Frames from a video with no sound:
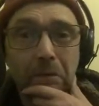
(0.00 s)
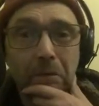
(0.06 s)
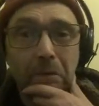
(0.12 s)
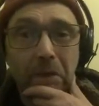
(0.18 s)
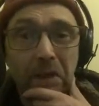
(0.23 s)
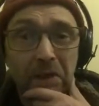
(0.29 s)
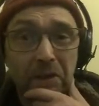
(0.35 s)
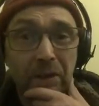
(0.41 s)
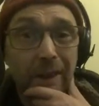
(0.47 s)

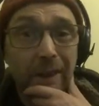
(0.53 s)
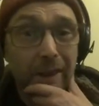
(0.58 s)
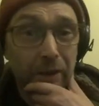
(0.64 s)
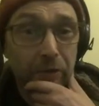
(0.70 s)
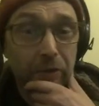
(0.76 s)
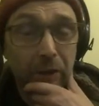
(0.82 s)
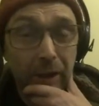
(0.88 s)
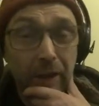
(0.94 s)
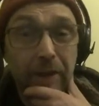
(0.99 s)
That's
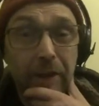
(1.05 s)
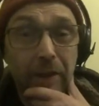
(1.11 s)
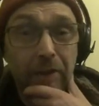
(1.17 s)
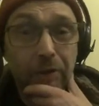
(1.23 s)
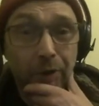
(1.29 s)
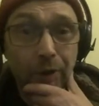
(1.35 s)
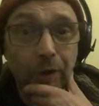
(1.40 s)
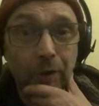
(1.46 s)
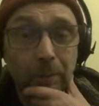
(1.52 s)
literally their
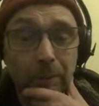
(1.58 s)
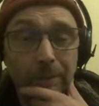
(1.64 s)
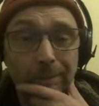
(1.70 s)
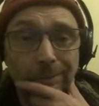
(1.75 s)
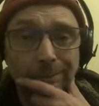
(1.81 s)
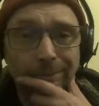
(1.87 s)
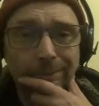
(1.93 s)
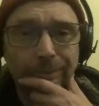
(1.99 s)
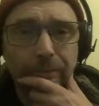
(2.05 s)
job.
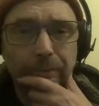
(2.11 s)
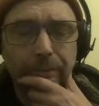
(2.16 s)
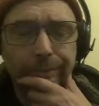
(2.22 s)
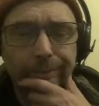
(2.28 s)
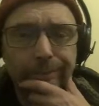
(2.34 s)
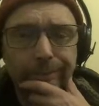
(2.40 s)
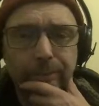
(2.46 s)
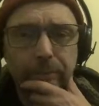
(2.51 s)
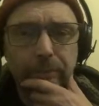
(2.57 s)

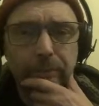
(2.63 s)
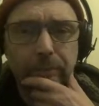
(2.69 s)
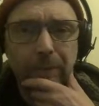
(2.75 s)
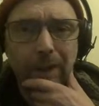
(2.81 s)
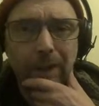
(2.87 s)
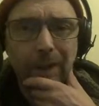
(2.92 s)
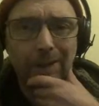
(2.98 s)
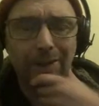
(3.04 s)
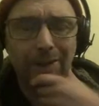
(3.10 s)

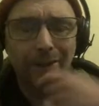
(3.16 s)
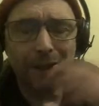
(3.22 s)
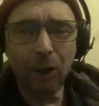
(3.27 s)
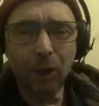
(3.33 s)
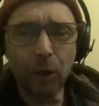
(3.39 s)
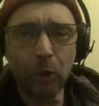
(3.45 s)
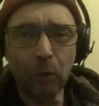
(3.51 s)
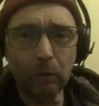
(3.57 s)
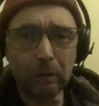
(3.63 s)
It's to
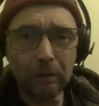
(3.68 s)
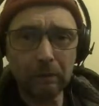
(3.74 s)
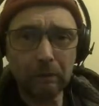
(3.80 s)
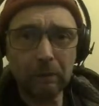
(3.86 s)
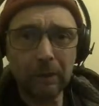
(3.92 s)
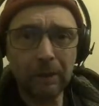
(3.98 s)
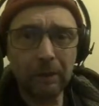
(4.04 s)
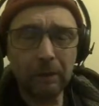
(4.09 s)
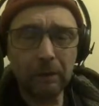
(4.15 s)
hold
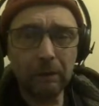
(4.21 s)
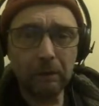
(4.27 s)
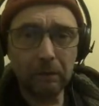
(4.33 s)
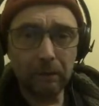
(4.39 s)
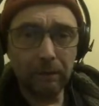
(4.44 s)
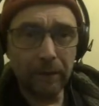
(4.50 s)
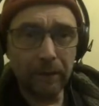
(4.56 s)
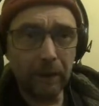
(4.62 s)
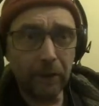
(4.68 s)

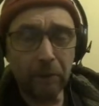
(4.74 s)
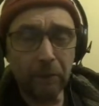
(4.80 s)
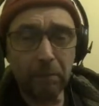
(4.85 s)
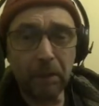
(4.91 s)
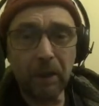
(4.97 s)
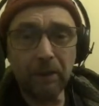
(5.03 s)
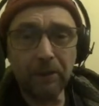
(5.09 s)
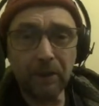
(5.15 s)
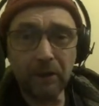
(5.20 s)
the other
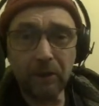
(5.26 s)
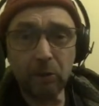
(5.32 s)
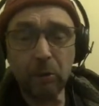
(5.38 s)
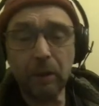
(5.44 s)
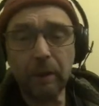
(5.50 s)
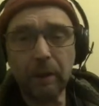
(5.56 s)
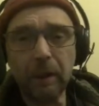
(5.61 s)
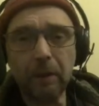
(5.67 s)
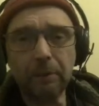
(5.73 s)
party to
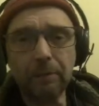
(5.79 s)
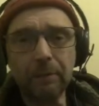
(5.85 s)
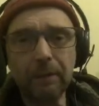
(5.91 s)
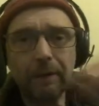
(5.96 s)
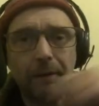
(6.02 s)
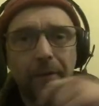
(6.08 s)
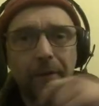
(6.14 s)
account.